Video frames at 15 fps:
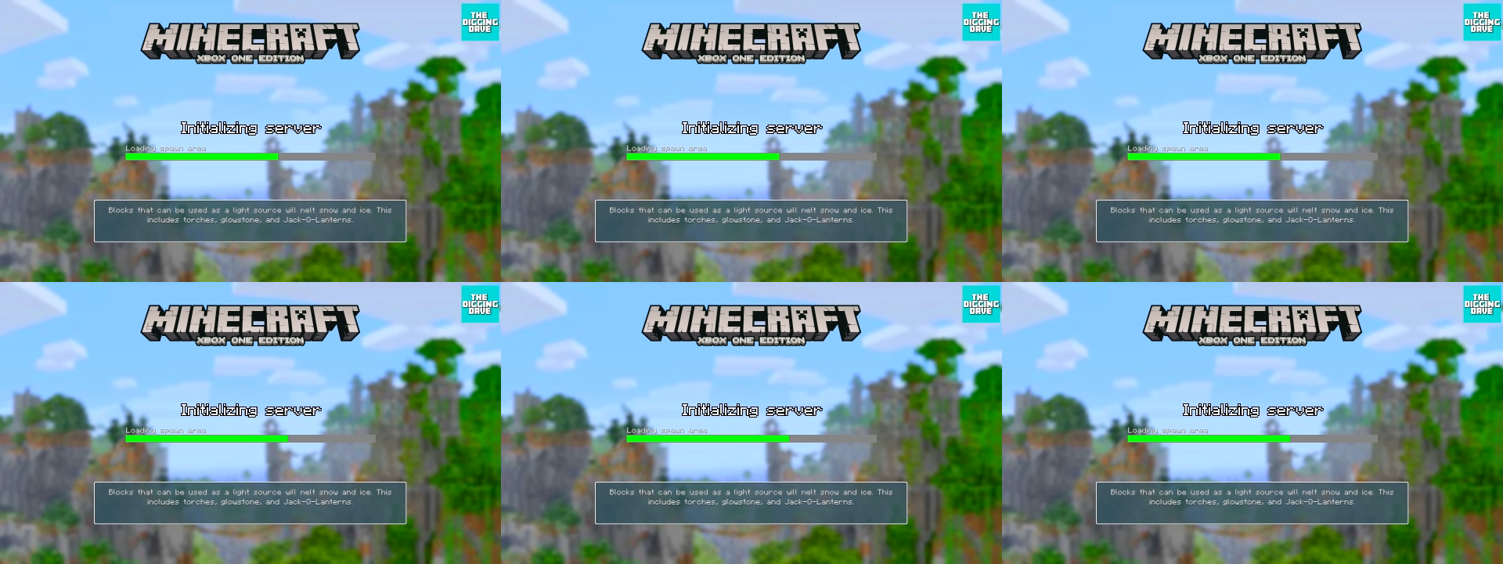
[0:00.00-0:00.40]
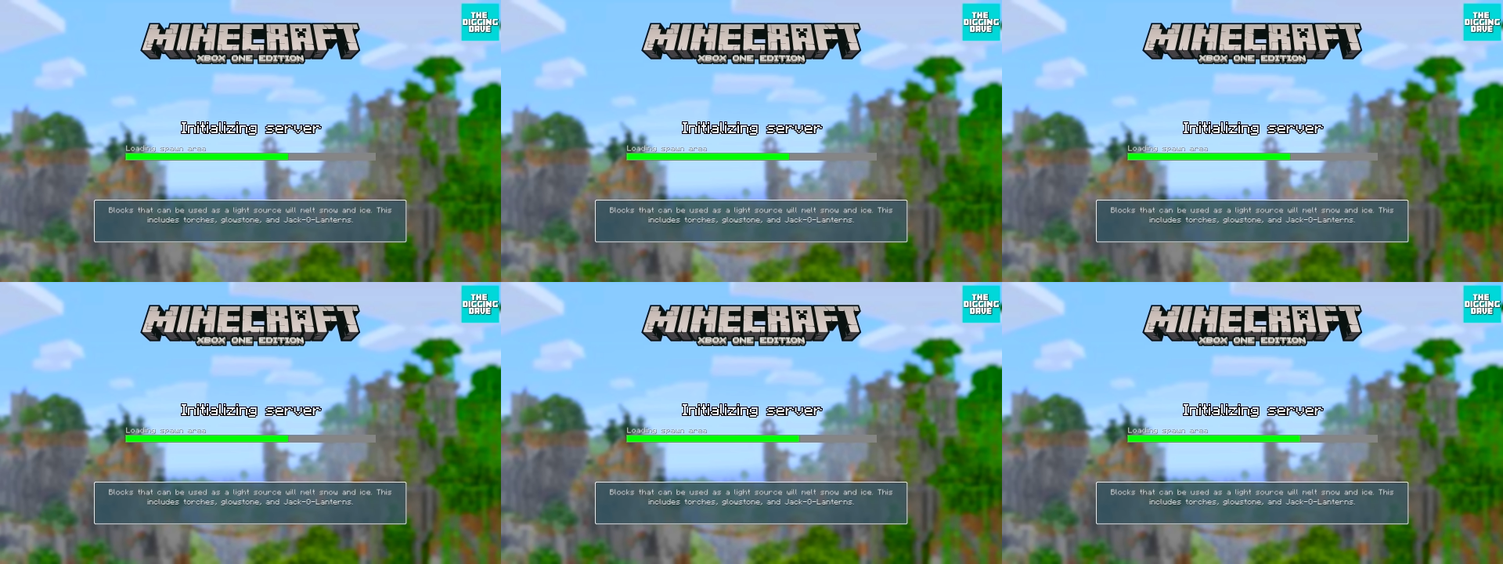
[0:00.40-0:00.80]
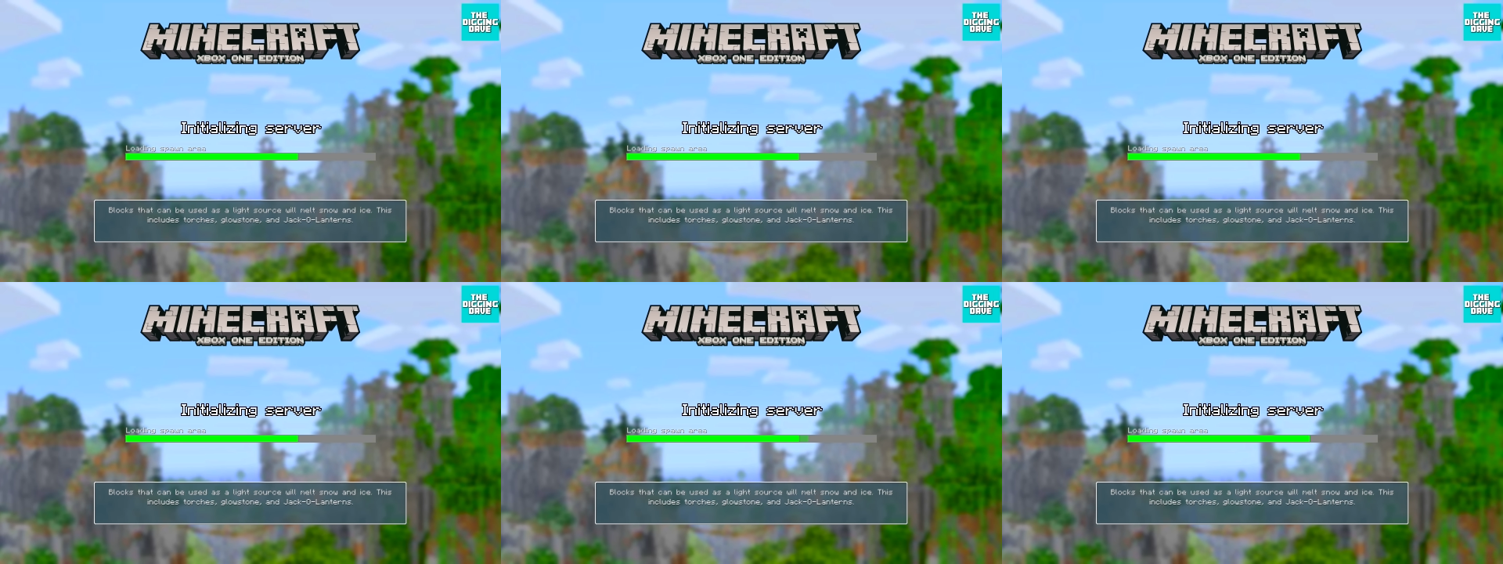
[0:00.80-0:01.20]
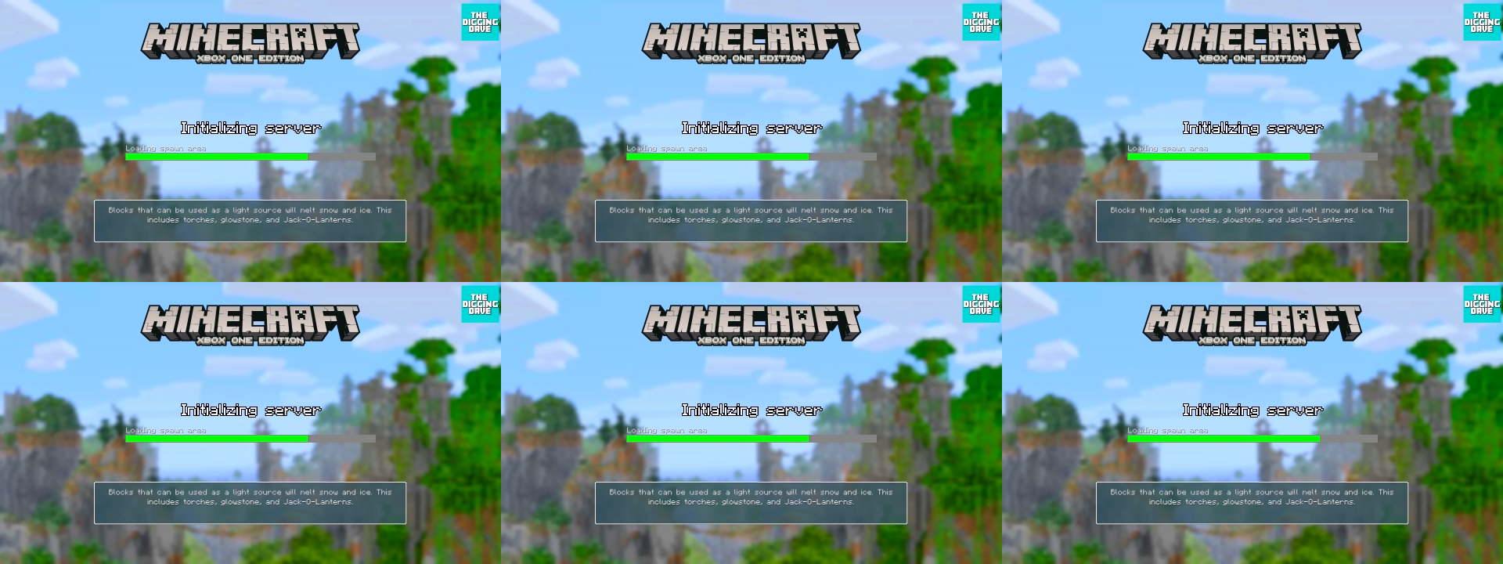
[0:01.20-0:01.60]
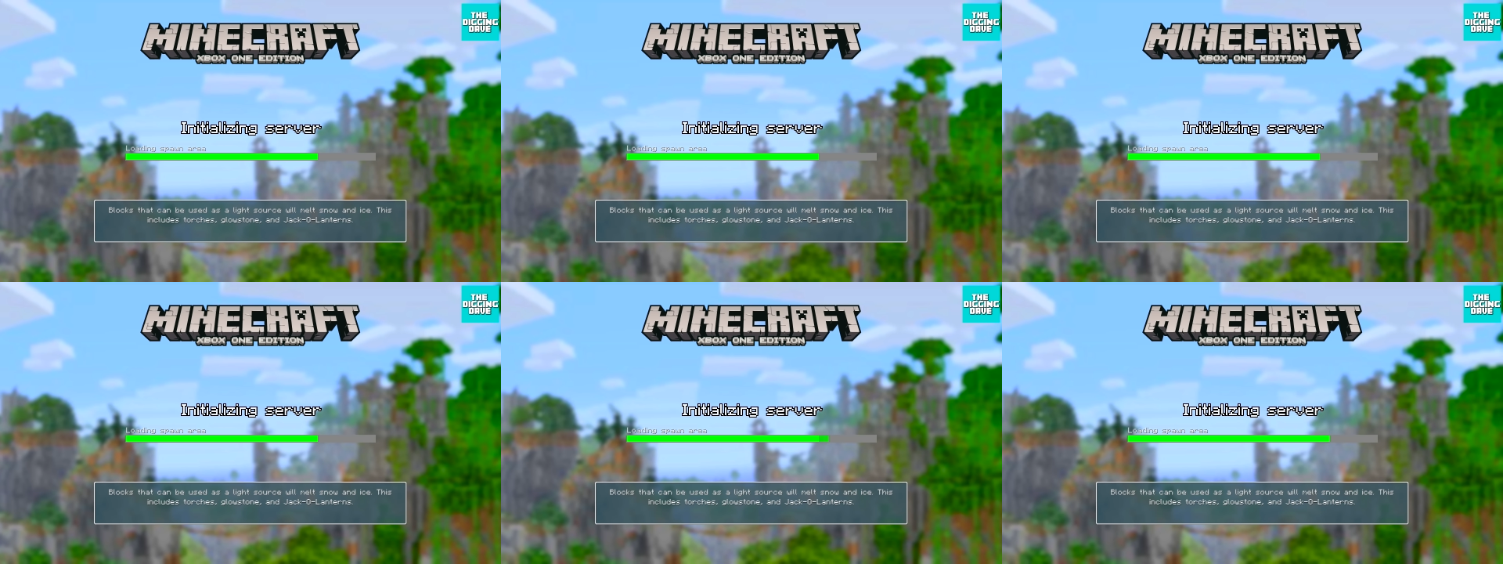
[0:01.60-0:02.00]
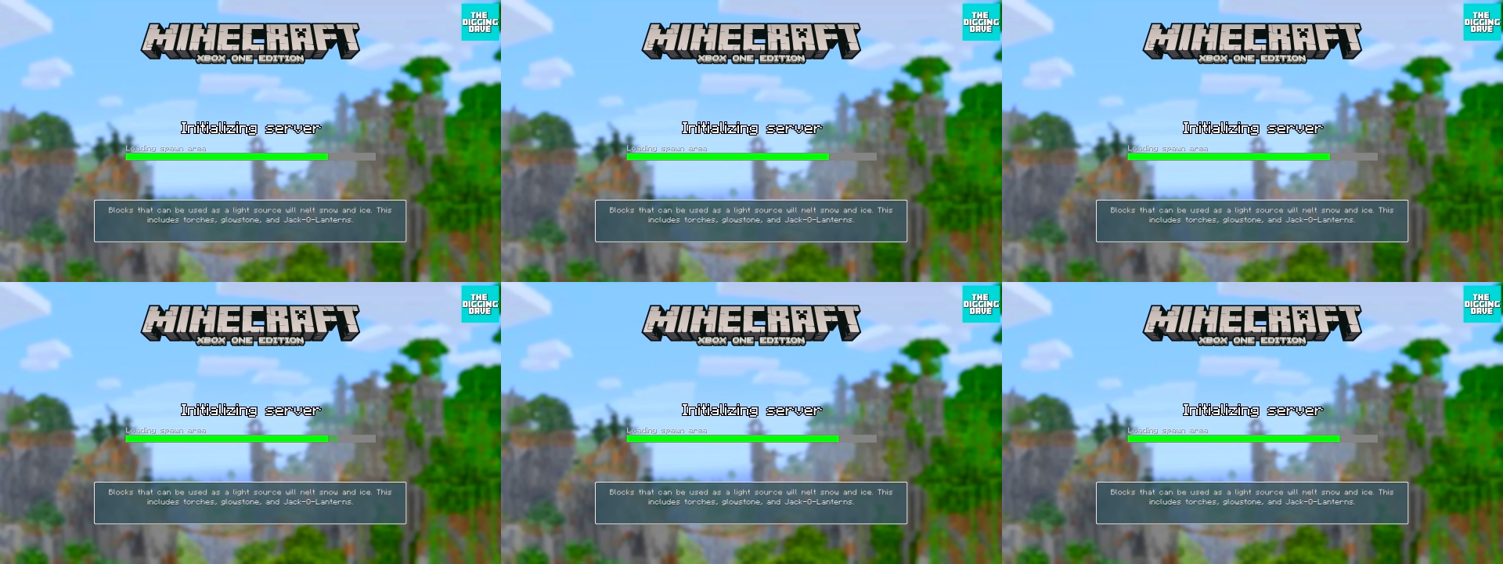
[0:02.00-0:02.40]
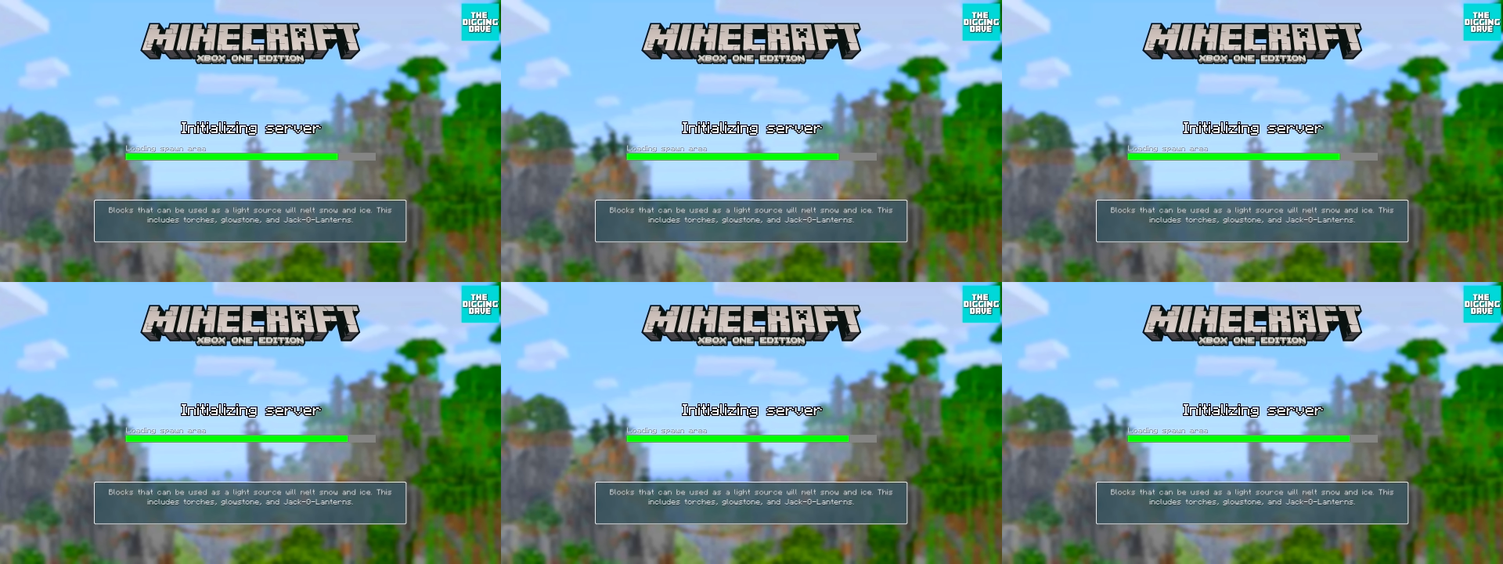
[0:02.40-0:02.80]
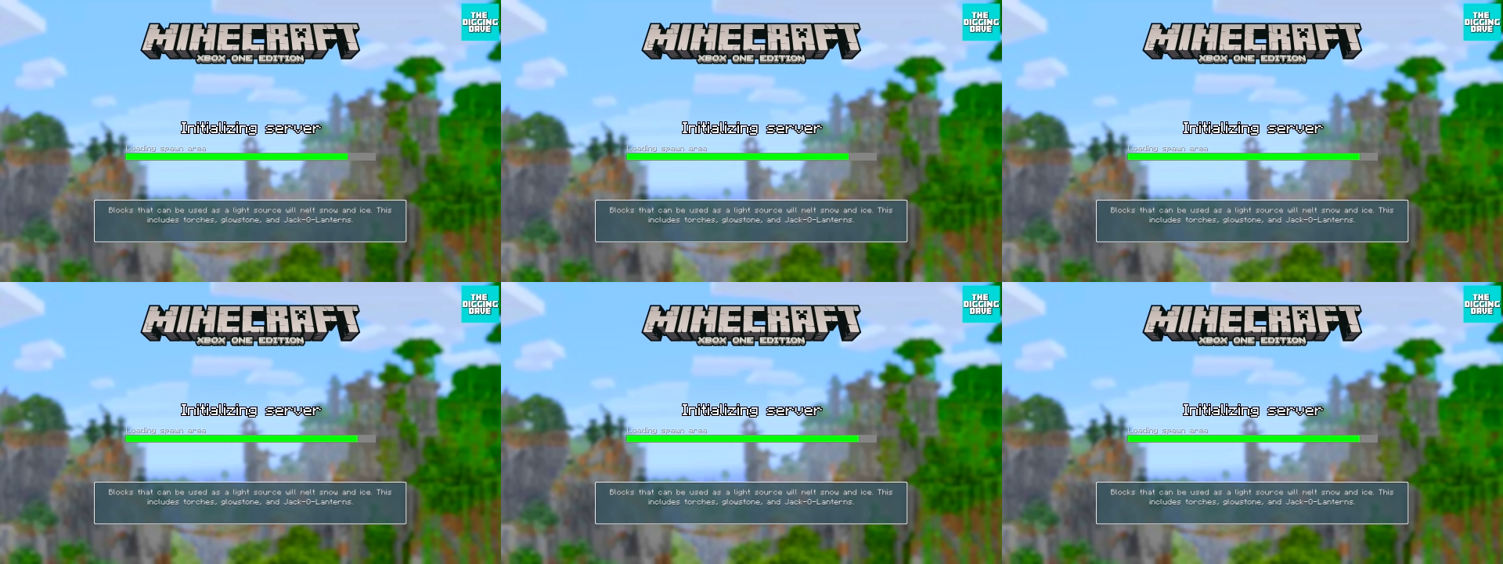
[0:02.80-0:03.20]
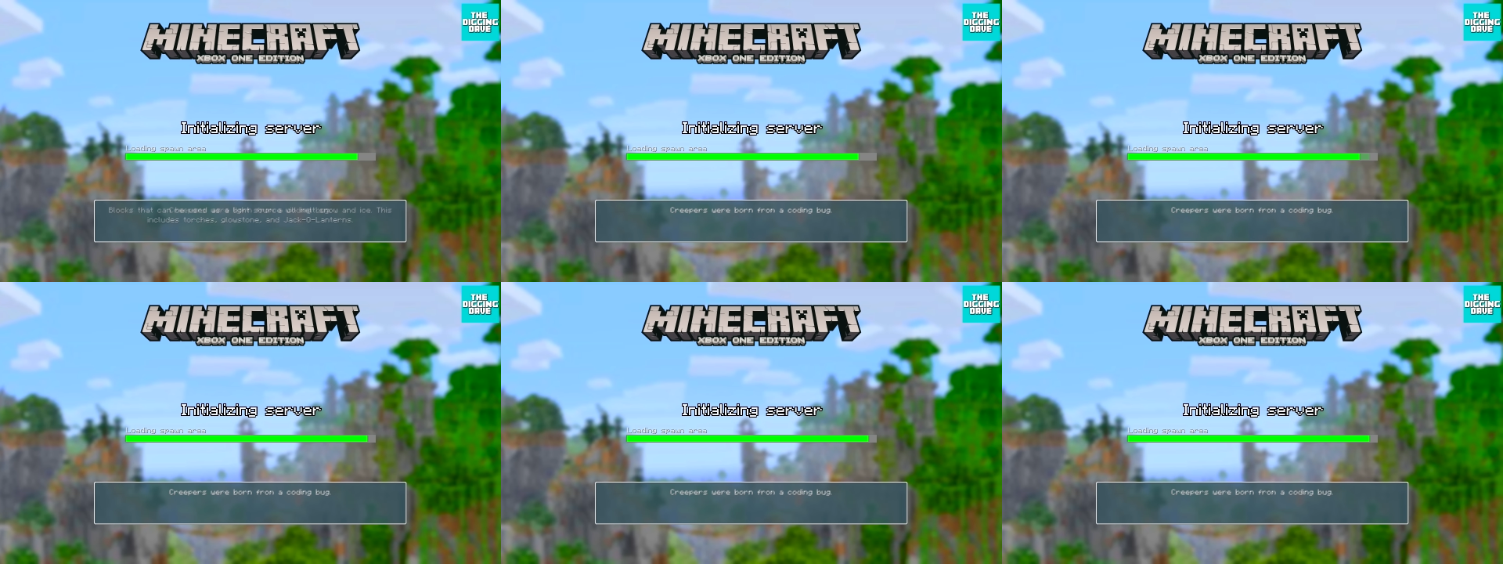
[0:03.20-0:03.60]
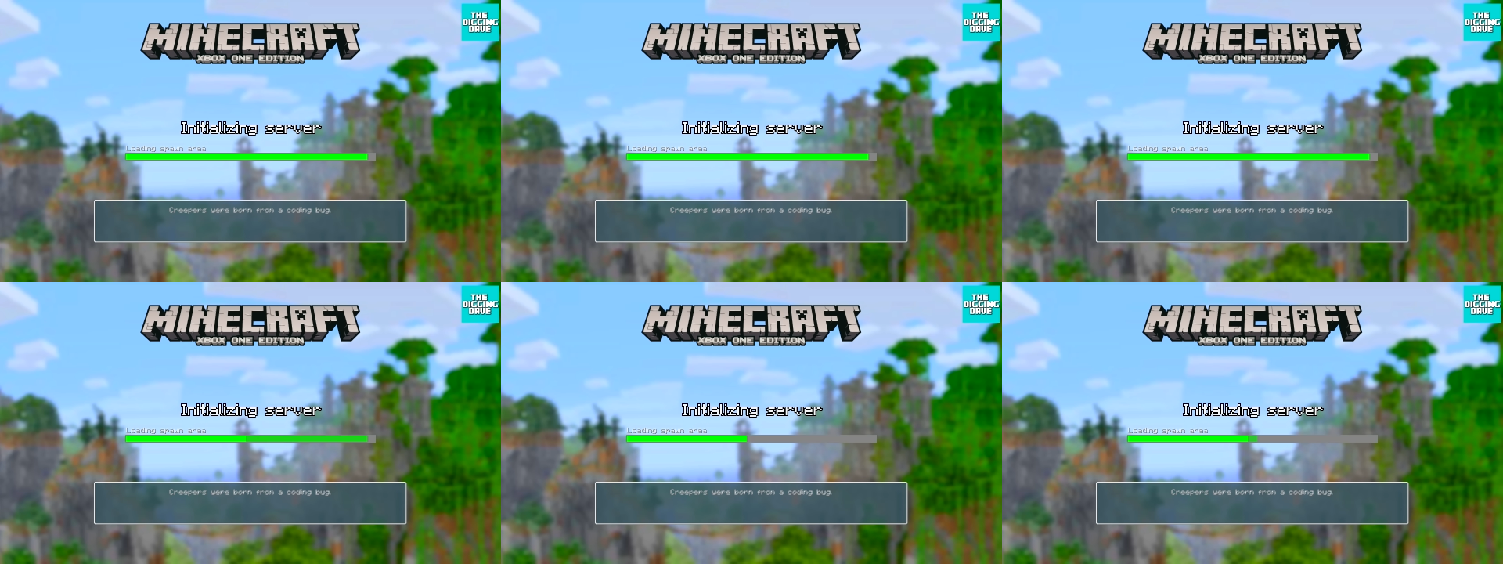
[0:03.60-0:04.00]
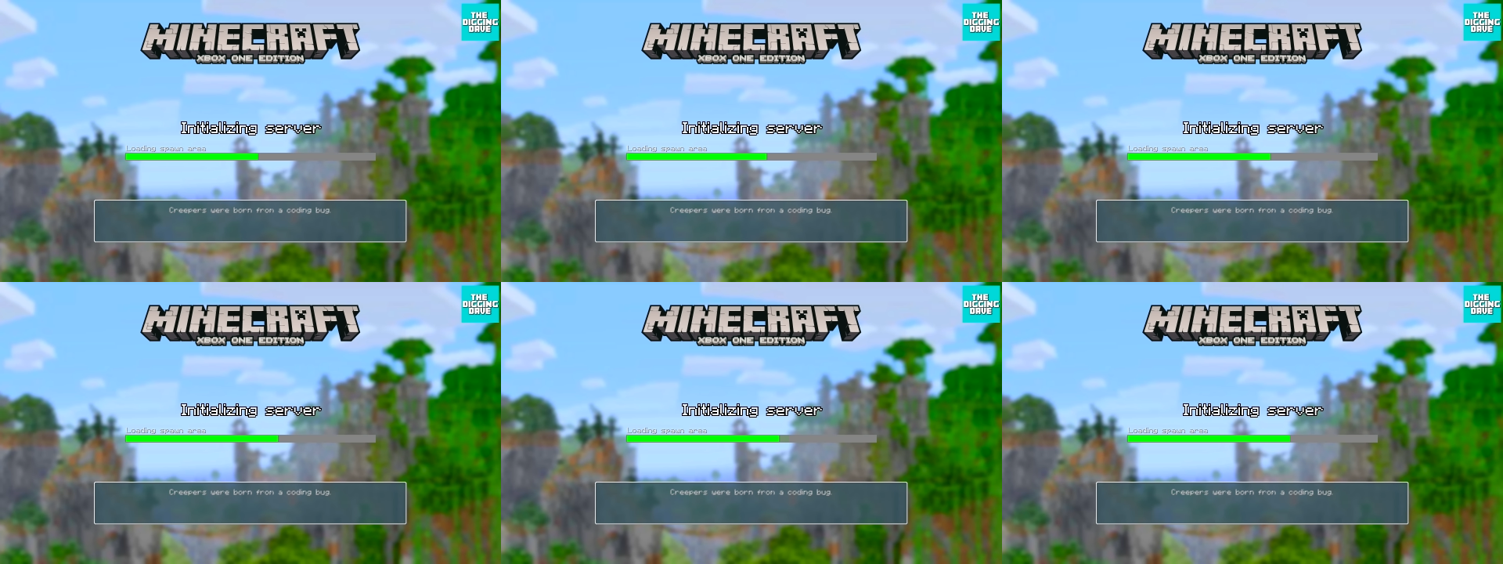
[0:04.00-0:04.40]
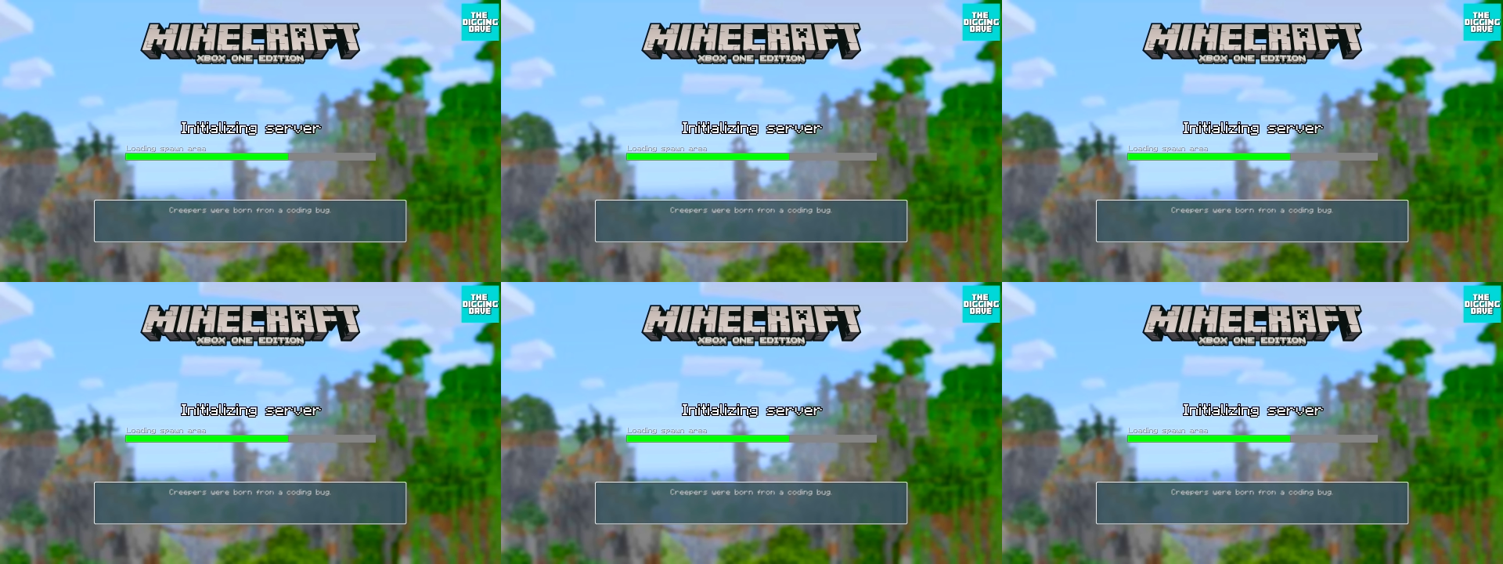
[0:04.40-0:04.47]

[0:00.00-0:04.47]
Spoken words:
No face is visible, so there are no lips to read.